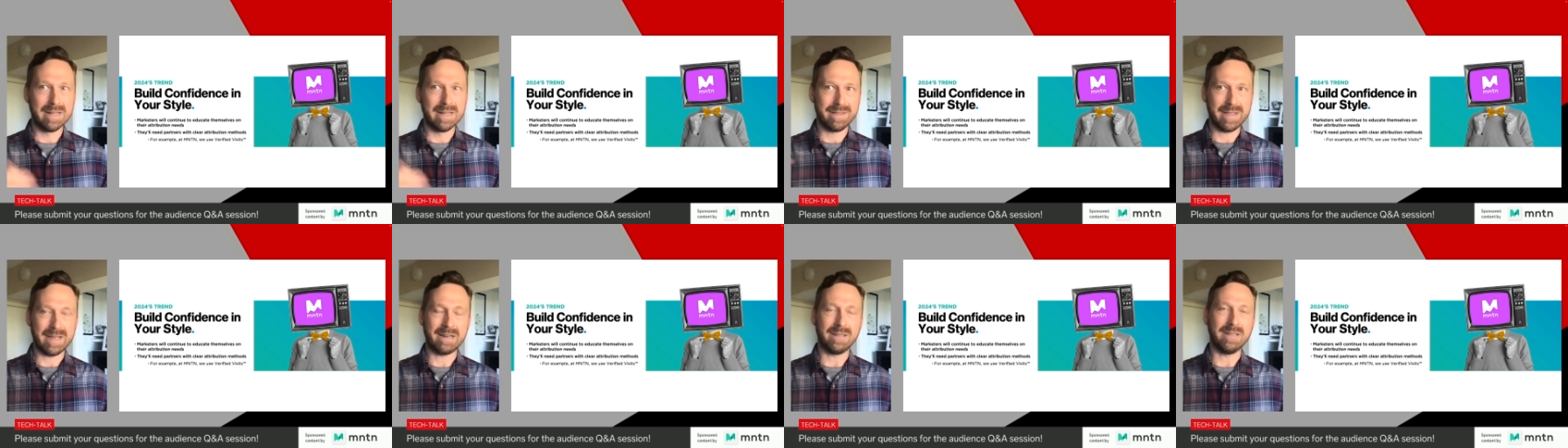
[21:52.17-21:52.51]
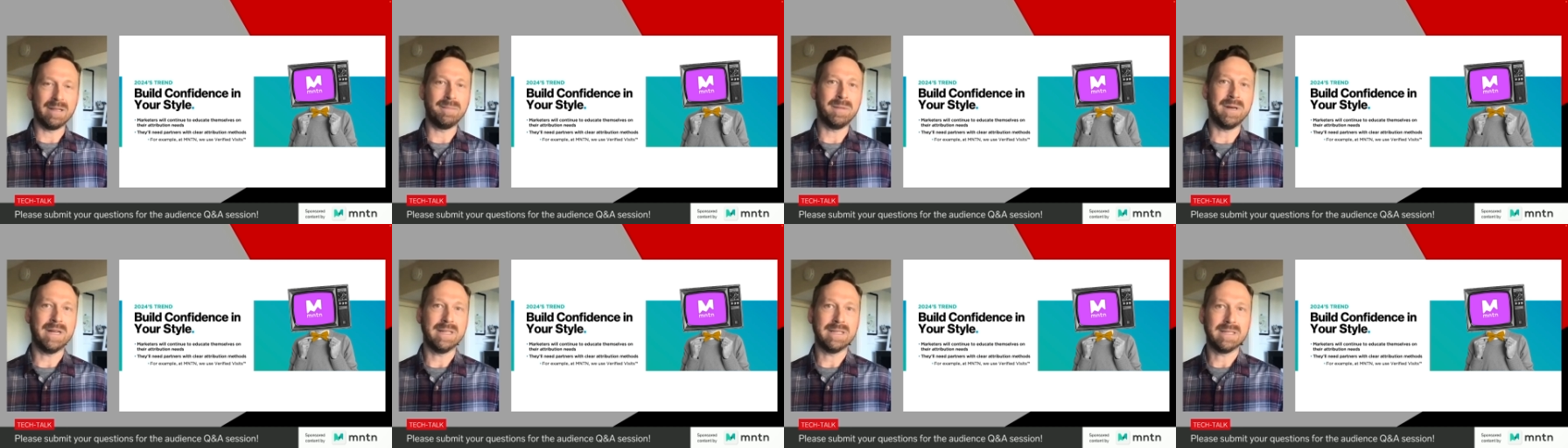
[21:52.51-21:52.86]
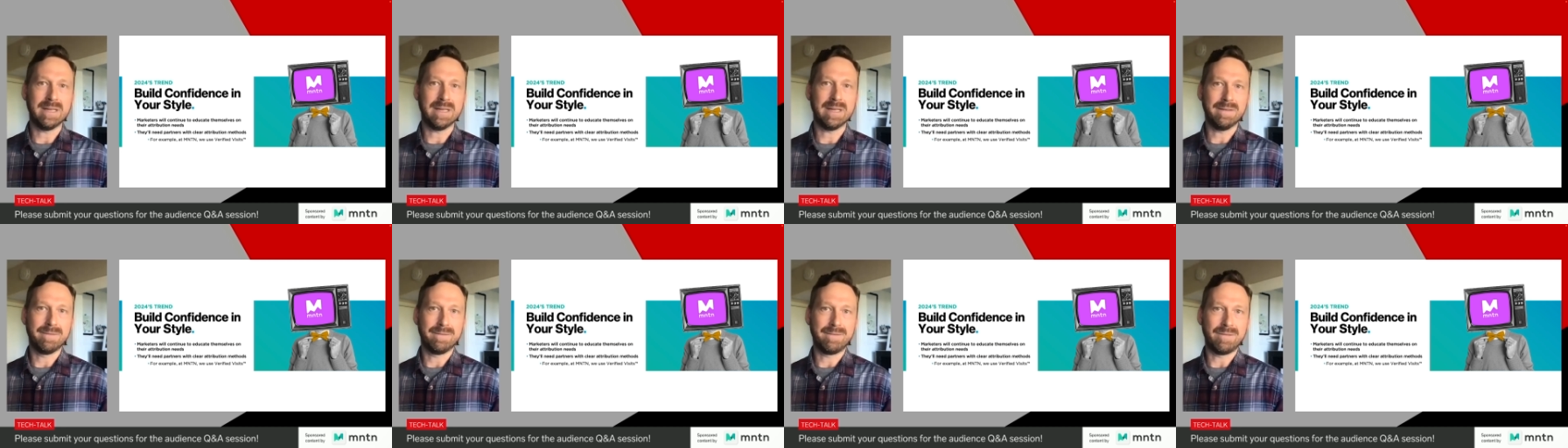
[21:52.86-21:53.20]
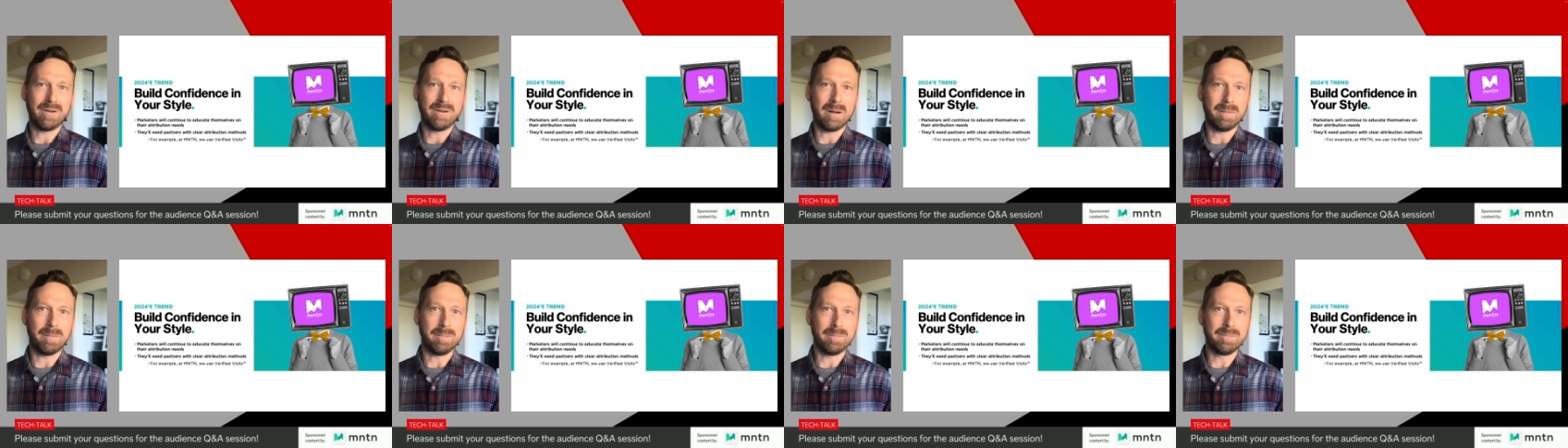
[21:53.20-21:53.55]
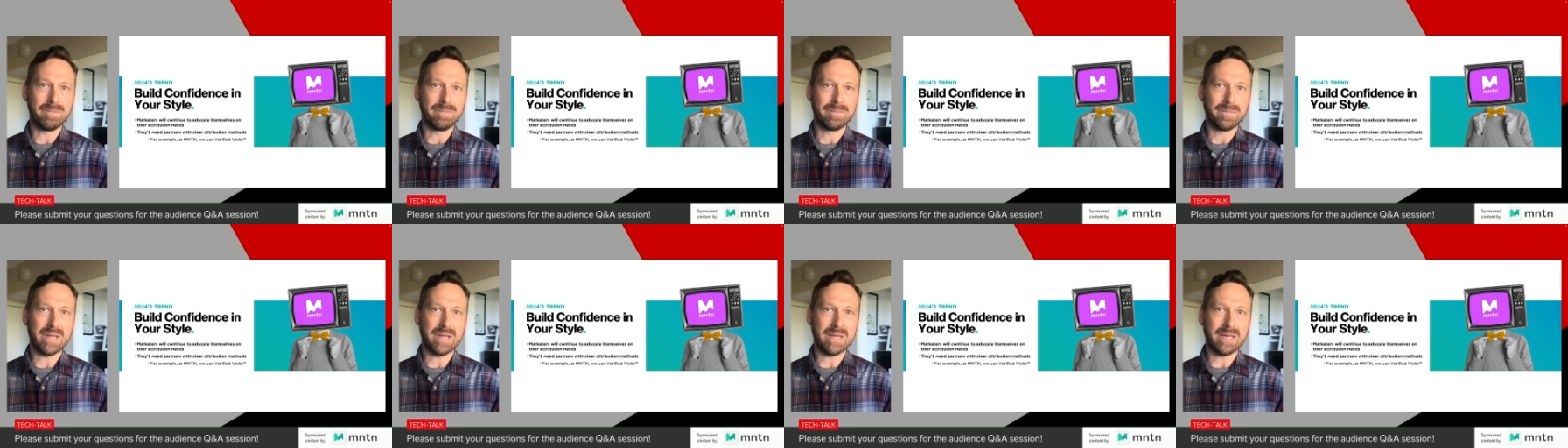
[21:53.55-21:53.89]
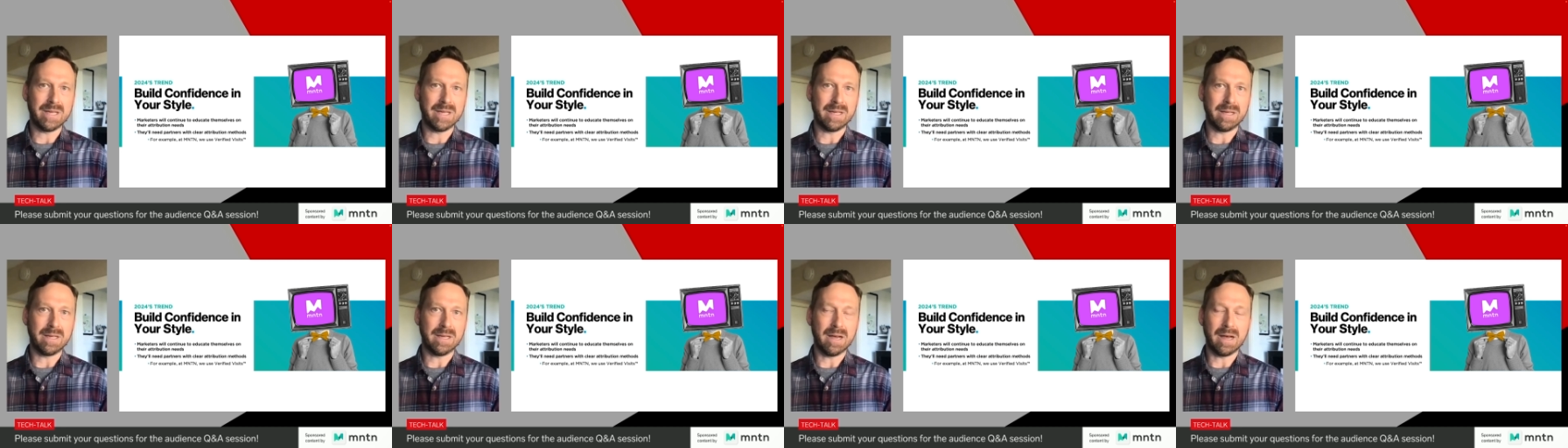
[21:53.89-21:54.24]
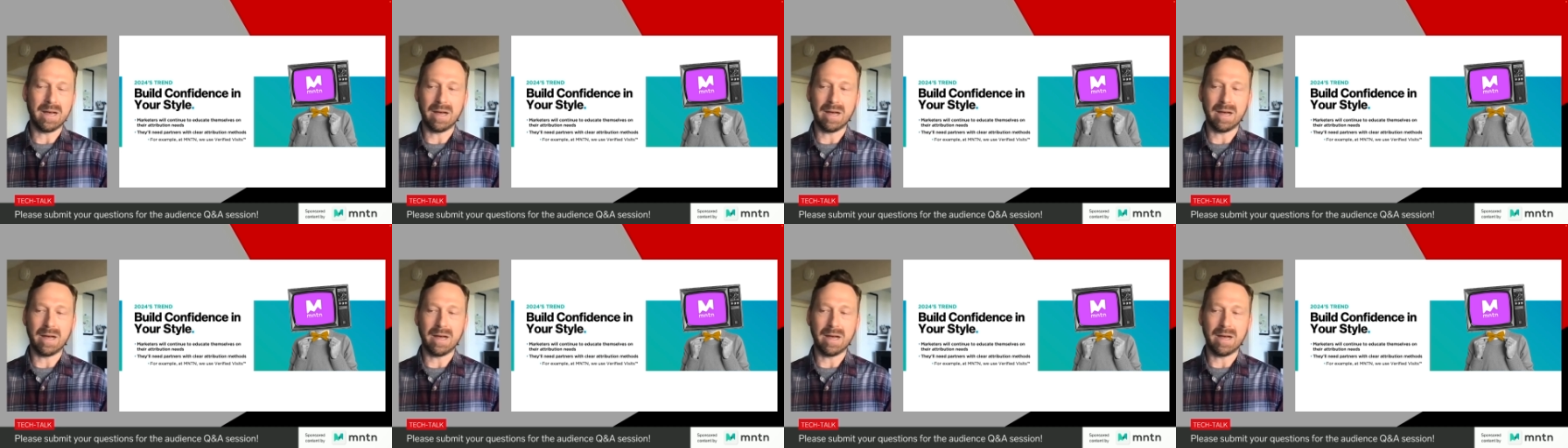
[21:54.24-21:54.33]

that eliminates it from the